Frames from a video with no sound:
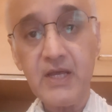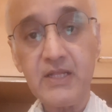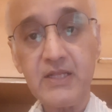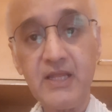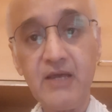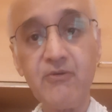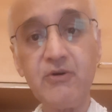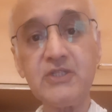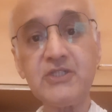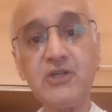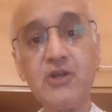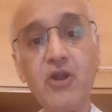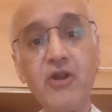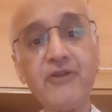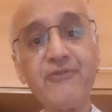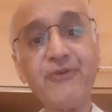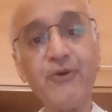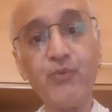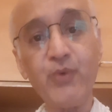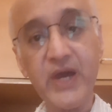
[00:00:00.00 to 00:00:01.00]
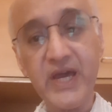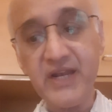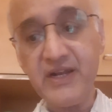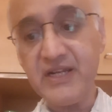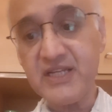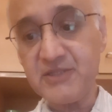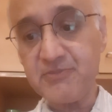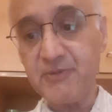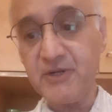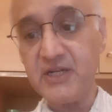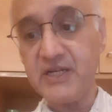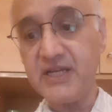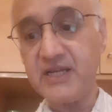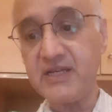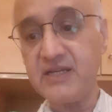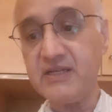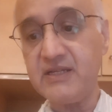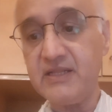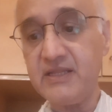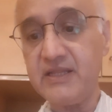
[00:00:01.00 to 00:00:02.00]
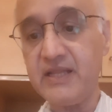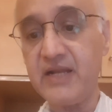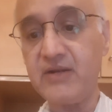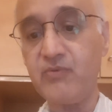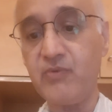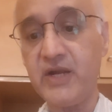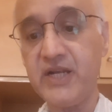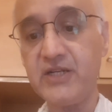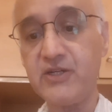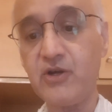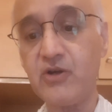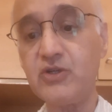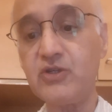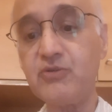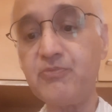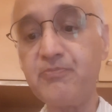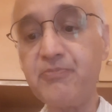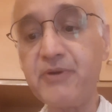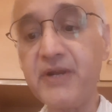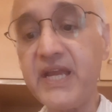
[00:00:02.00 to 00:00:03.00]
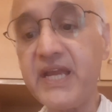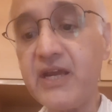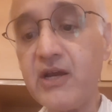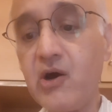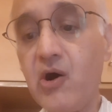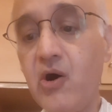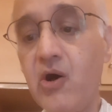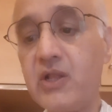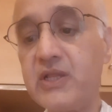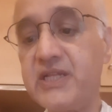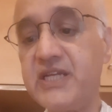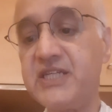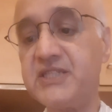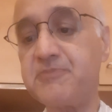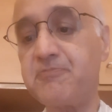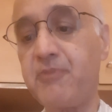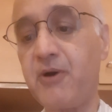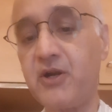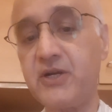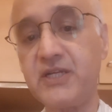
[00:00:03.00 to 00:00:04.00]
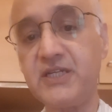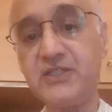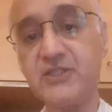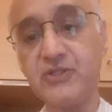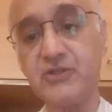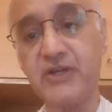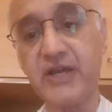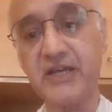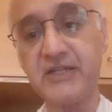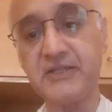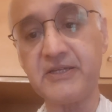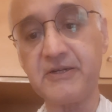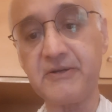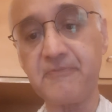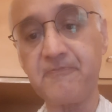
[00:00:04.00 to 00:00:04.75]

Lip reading: there was a lot of awareness building that went on to bring all these parties together.